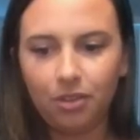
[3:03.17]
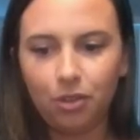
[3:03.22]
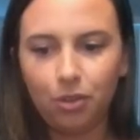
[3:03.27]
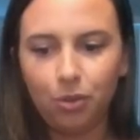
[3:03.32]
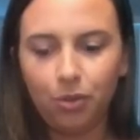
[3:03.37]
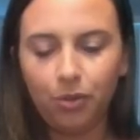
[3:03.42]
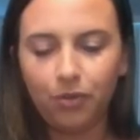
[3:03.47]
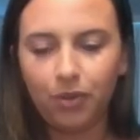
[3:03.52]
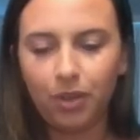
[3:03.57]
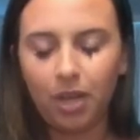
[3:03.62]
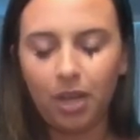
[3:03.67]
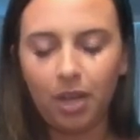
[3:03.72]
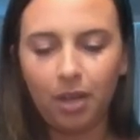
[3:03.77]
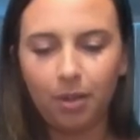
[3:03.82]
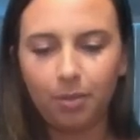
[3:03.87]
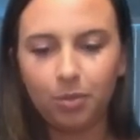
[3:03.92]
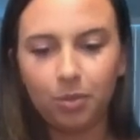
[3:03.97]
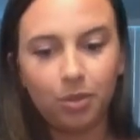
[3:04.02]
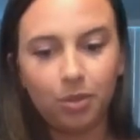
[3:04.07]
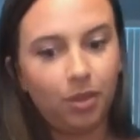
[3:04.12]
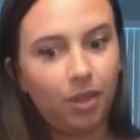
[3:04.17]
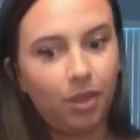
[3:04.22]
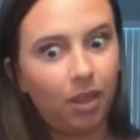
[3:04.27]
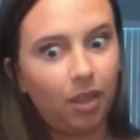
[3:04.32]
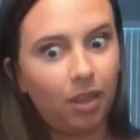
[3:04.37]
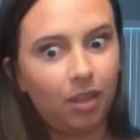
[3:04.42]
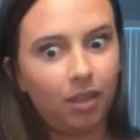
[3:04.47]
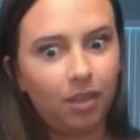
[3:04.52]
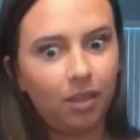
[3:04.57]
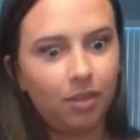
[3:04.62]
Two of Cups.
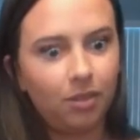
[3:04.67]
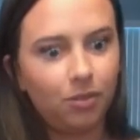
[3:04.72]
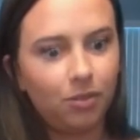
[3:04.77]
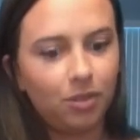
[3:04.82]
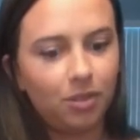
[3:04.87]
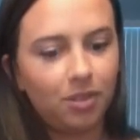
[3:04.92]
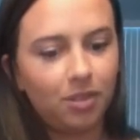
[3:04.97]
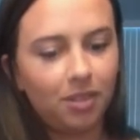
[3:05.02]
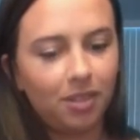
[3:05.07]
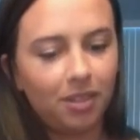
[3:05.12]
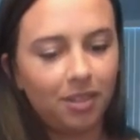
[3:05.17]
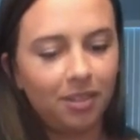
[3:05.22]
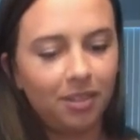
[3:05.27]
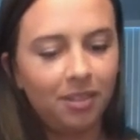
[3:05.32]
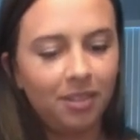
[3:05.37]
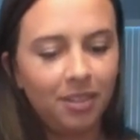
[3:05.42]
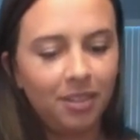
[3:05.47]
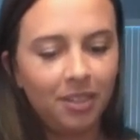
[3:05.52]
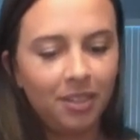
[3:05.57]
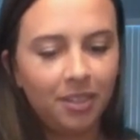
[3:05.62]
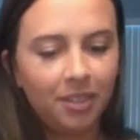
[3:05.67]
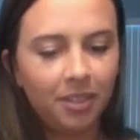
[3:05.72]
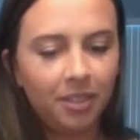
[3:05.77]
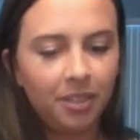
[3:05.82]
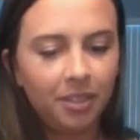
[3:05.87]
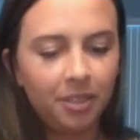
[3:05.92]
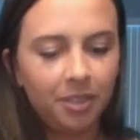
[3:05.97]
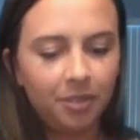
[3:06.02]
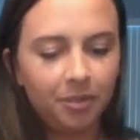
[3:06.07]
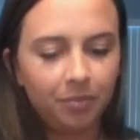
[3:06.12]
Okay, interesting.
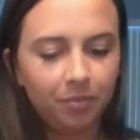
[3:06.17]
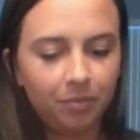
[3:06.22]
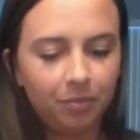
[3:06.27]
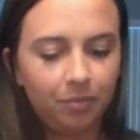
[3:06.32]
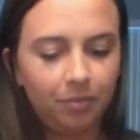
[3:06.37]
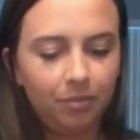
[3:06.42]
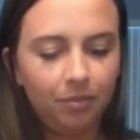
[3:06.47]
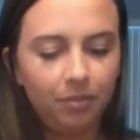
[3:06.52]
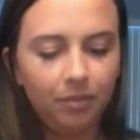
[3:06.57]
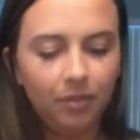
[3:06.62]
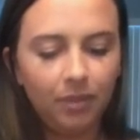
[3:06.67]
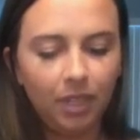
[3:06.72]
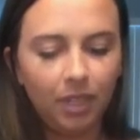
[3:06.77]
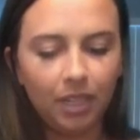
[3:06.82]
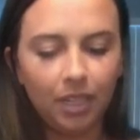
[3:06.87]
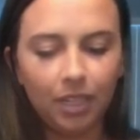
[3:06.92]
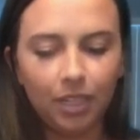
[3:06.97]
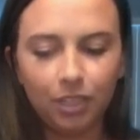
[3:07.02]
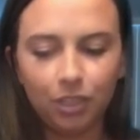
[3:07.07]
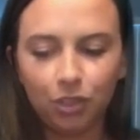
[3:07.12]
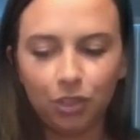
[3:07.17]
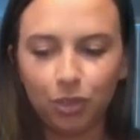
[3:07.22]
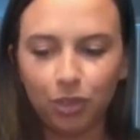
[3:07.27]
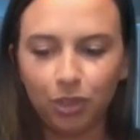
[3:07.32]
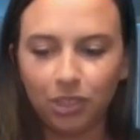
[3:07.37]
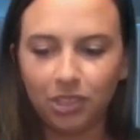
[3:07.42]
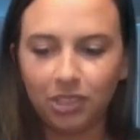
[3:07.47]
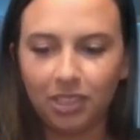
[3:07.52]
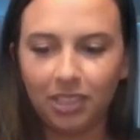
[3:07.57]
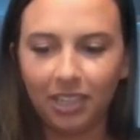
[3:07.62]

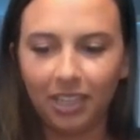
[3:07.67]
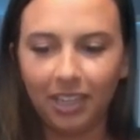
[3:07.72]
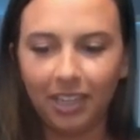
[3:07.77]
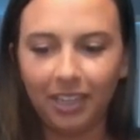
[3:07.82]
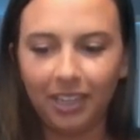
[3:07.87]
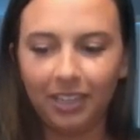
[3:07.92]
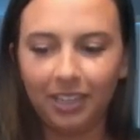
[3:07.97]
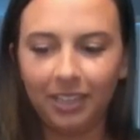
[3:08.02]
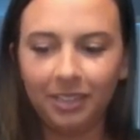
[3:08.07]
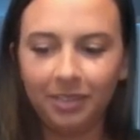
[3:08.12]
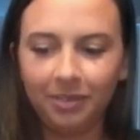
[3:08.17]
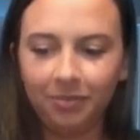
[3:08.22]
Interesting.